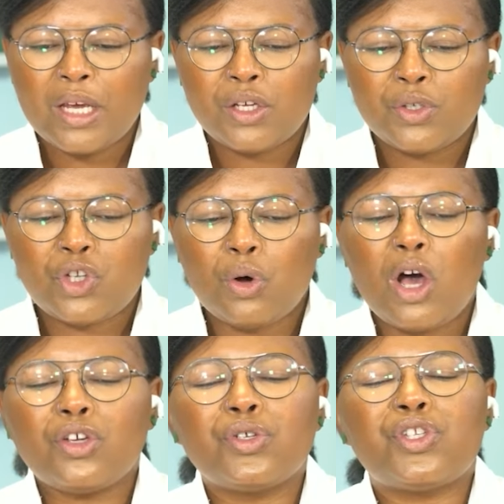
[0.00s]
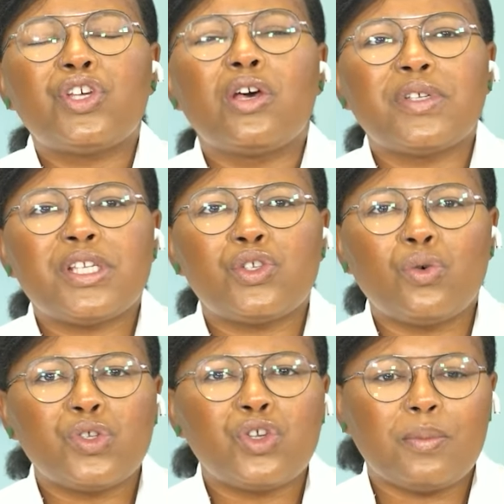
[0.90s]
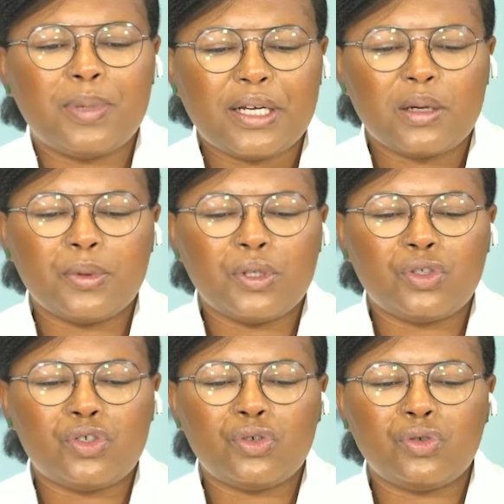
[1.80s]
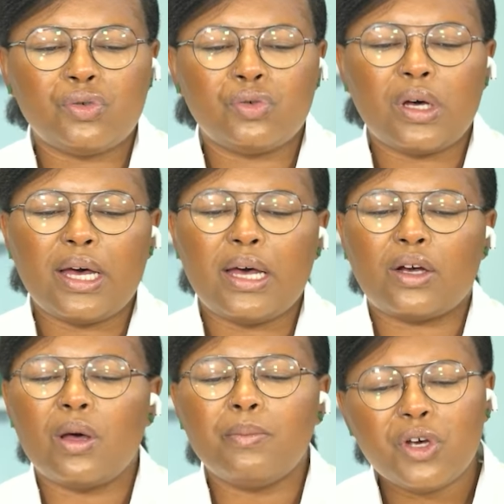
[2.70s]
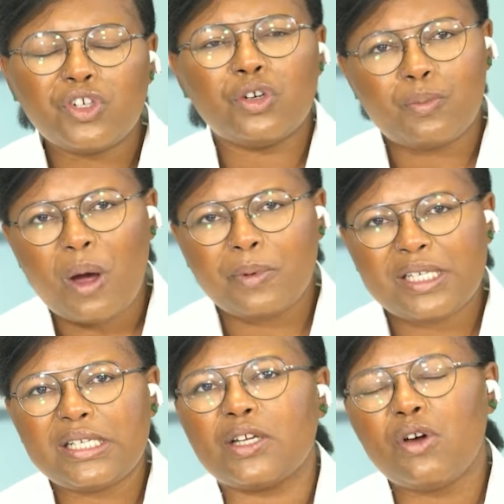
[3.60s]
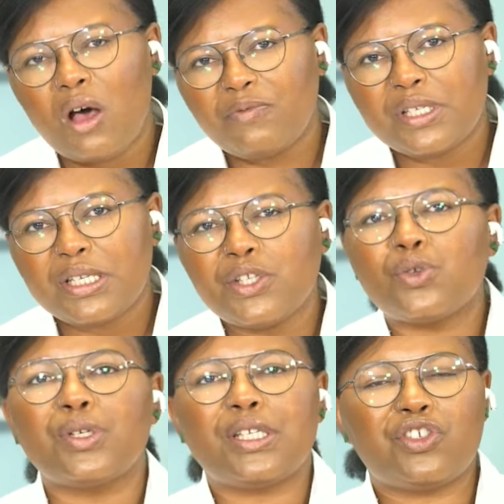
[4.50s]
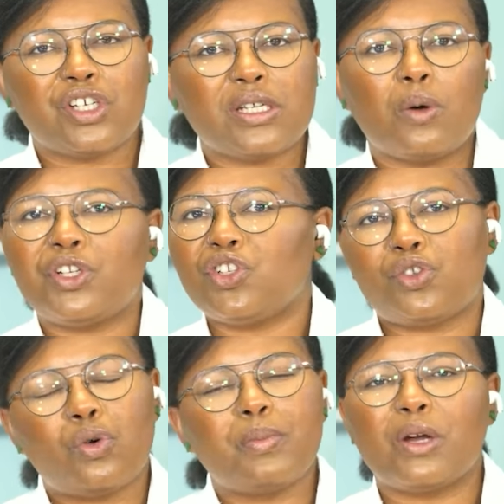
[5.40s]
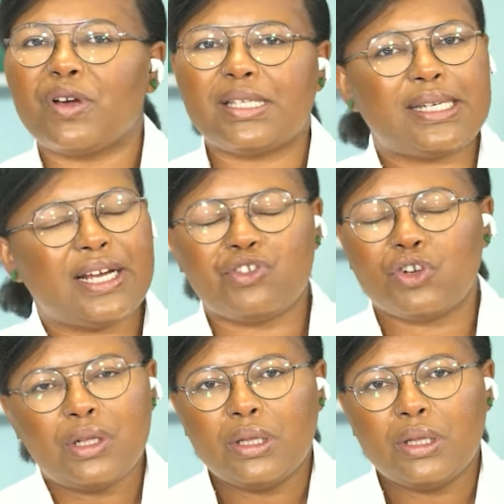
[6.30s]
So are your services also applicable to commercial properties and offices, or are we just talking about residential?